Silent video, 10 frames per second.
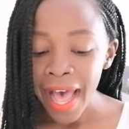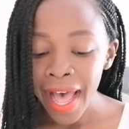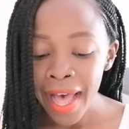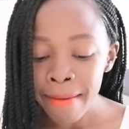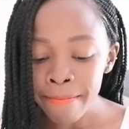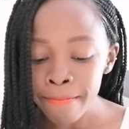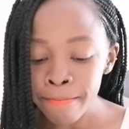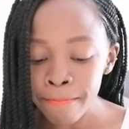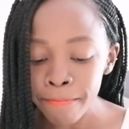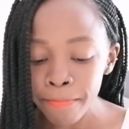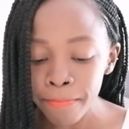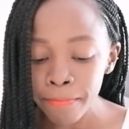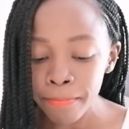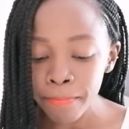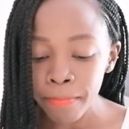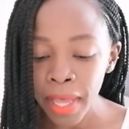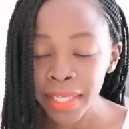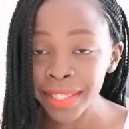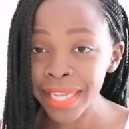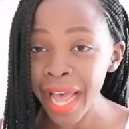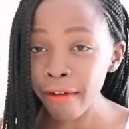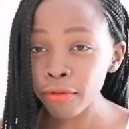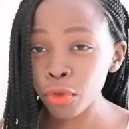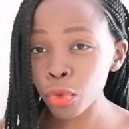I just have